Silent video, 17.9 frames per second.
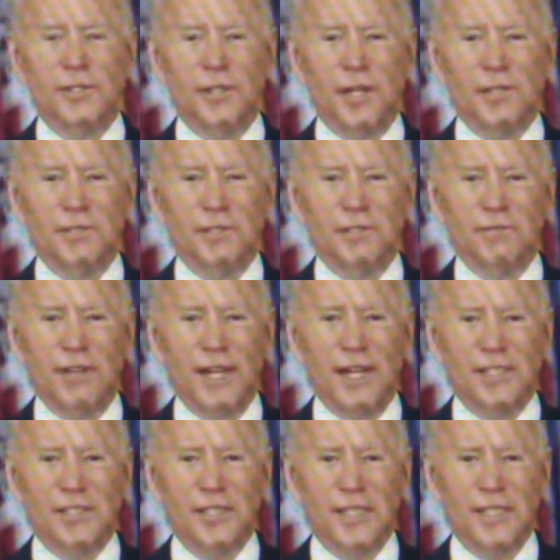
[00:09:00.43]
& Johnson
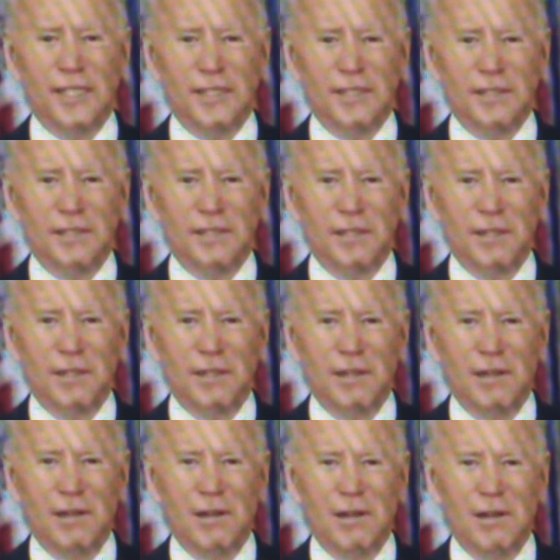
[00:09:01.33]
vaccines.
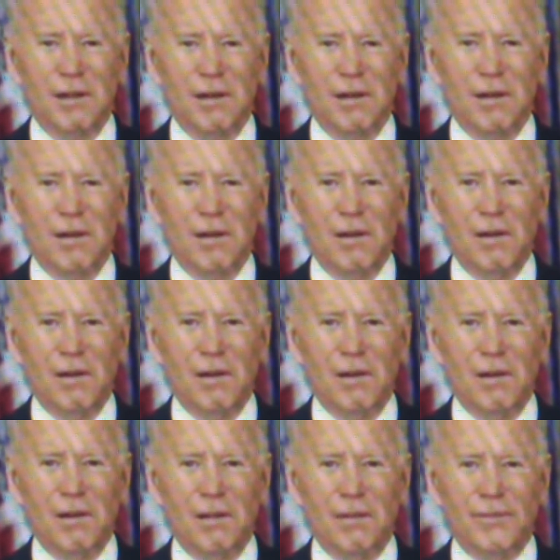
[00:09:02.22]

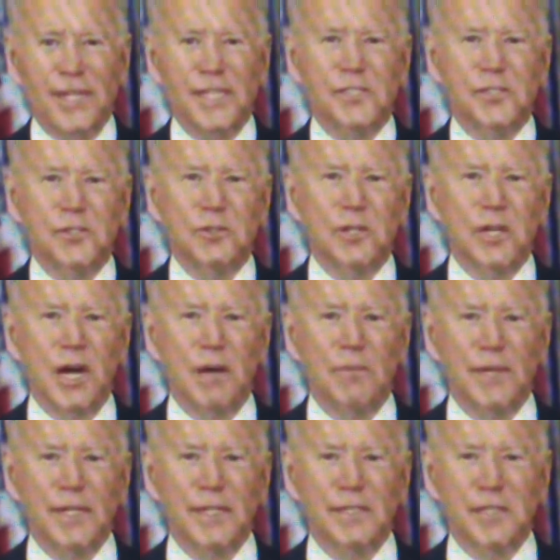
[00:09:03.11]
These 2
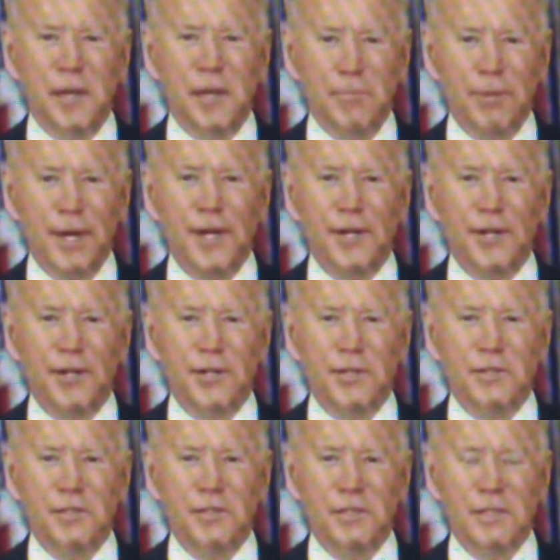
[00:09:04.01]
companies,
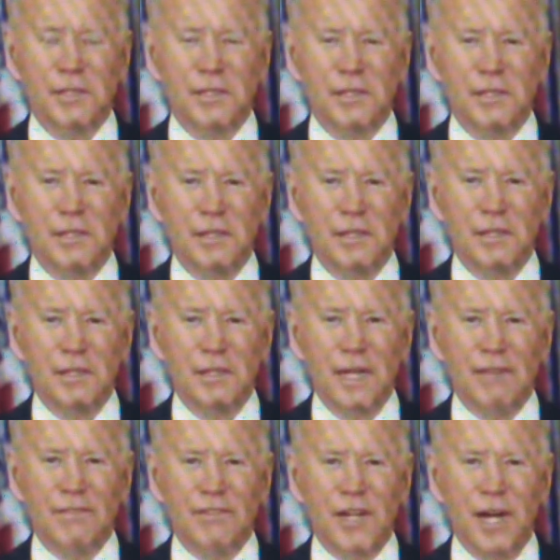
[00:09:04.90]
competitors,
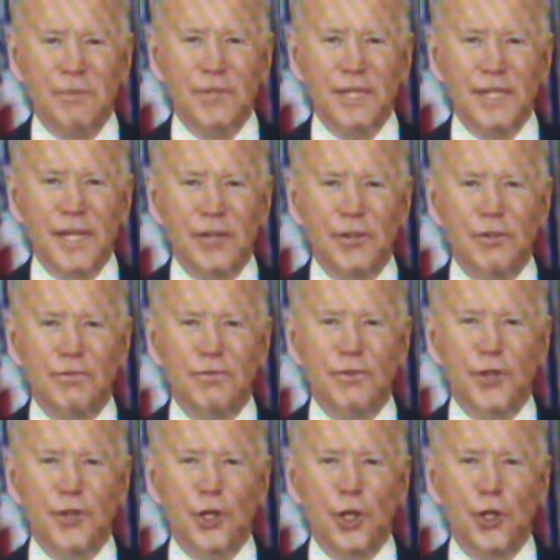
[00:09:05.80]
have come together
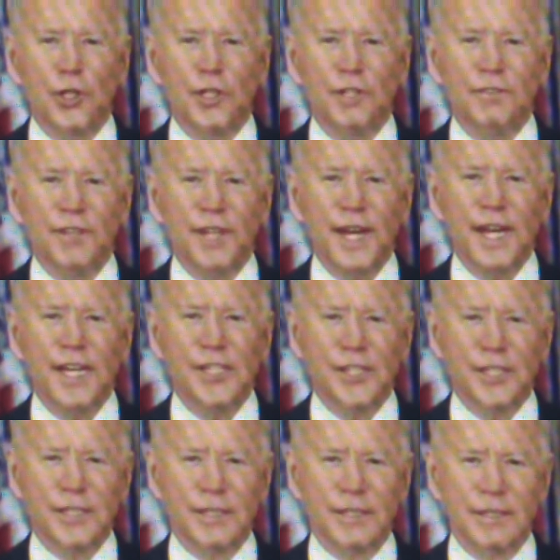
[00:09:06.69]
for the good of the
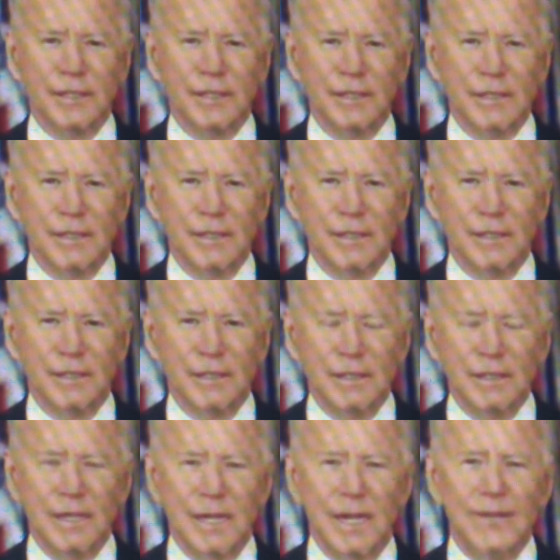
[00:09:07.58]
nation,
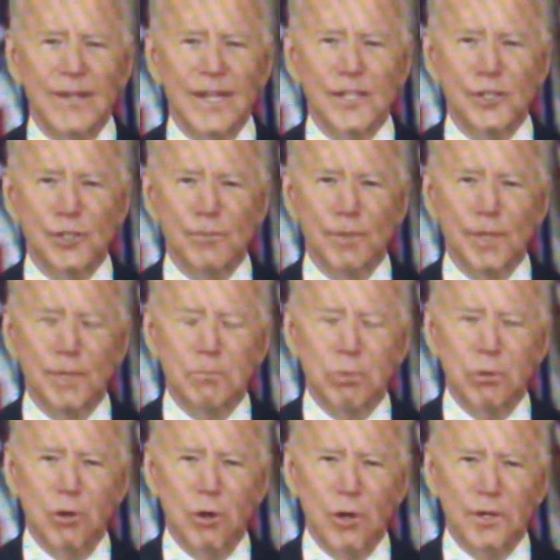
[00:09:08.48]
and they should be
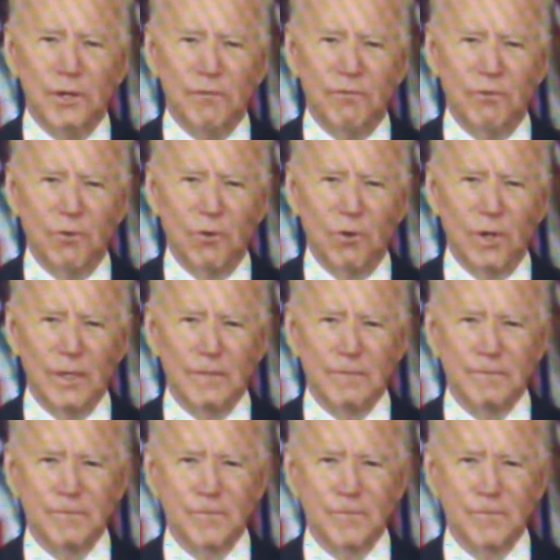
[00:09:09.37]
applauded for it.